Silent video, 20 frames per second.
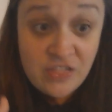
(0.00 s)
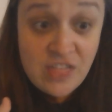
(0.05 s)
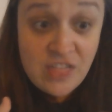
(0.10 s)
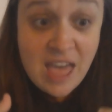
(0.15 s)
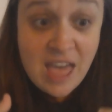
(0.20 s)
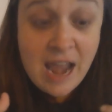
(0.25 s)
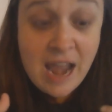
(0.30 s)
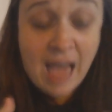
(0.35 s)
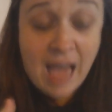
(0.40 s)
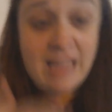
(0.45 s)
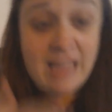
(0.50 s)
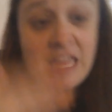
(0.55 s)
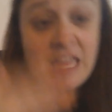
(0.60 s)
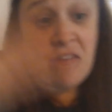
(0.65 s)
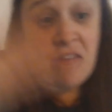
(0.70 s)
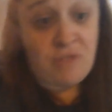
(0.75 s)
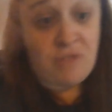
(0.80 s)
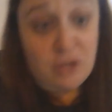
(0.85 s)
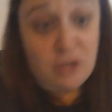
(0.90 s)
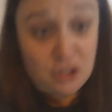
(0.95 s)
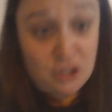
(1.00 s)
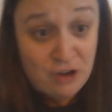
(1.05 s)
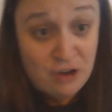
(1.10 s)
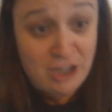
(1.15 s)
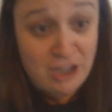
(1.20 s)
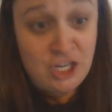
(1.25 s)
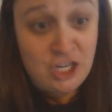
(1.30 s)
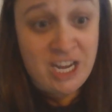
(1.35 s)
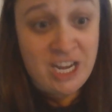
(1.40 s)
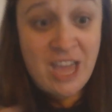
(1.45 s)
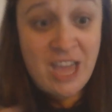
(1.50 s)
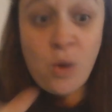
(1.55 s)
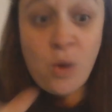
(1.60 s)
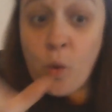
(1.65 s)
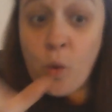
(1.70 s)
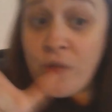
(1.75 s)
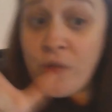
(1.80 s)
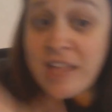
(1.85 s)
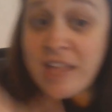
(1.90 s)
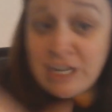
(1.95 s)
Then I gave the direction again,
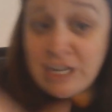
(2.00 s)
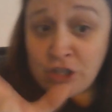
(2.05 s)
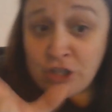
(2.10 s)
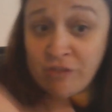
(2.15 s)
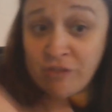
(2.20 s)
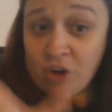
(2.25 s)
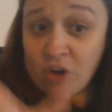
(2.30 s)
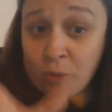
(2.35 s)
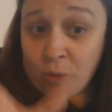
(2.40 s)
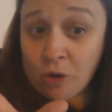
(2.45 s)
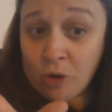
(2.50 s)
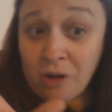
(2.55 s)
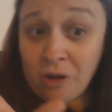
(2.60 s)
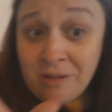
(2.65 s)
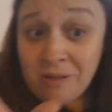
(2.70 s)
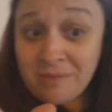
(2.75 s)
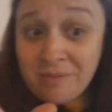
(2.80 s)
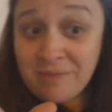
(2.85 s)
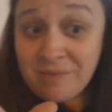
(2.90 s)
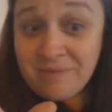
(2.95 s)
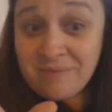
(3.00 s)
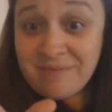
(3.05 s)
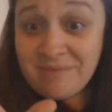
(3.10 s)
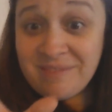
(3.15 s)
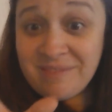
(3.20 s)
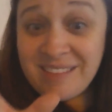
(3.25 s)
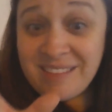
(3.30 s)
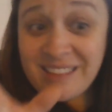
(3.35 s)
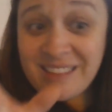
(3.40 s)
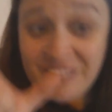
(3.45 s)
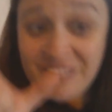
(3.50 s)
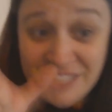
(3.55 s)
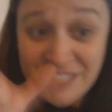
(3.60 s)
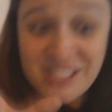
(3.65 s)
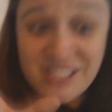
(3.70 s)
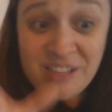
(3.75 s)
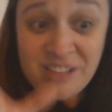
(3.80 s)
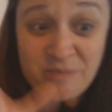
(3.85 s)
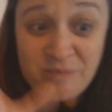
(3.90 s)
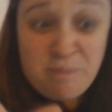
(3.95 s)
or the interverbal.
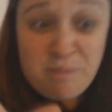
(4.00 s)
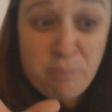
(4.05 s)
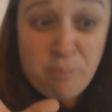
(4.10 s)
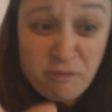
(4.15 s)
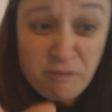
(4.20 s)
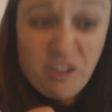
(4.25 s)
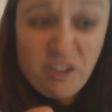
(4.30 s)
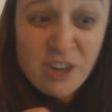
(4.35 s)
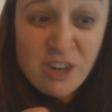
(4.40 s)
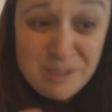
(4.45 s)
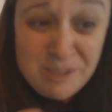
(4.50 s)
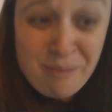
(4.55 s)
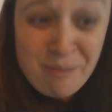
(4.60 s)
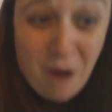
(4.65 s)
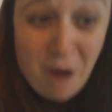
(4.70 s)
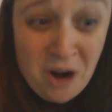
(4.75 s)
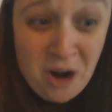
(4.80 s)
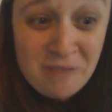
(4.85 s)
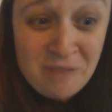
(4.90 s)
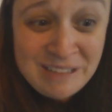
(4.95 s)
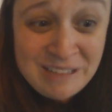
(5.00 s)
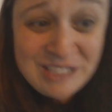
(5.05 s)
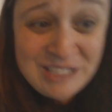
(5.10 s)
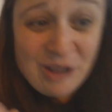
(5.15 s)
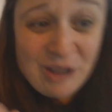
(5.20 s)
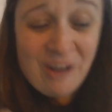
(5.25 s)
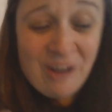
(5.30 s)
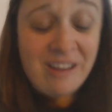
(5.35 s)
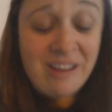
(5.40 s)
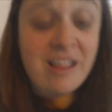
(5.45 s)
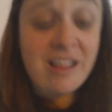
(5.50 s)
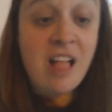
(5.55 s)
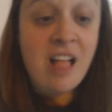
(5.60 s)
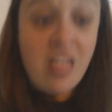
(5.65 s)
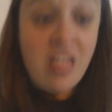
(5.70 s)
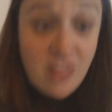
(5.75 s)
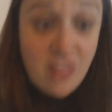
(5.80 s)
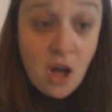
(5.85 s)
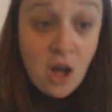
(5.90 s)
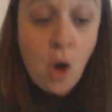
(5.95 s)
The first part of the song.
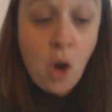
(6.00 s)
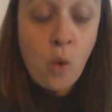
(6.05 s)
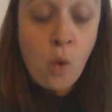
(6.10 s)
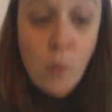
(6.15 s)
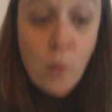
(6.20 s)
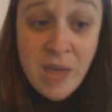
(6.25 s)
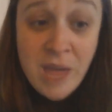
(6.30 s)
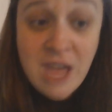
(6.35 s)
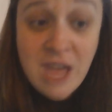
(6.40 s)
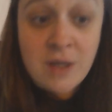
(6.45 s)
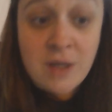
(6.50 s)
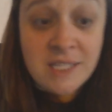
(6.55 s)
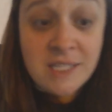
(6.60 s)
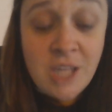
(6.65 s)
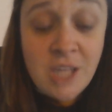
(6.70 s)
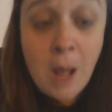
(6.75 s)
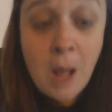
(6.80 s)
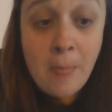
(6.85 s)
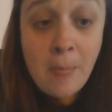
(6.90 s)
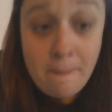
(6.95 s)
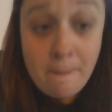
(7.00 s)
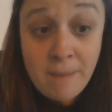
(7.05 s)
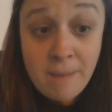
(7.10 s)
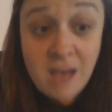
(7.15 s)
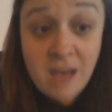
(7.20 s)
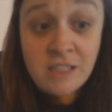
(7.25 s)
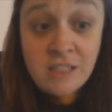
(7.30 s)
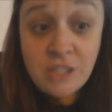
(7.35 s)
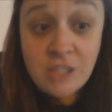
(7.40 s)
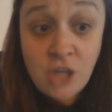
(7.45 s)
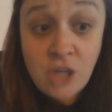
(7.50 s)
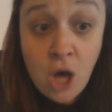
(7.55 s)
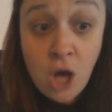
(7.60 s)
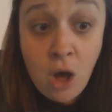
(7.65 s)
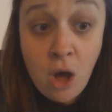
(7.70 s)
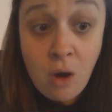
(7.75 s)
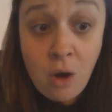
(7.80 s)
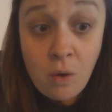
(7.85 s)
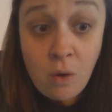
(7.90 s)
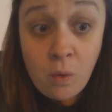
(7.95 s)
The wheels on the bus
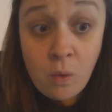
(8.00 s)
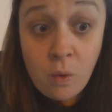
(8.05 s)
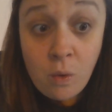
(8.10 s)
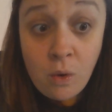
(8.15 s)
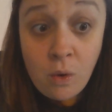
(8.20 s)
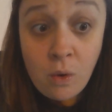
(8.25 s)
go.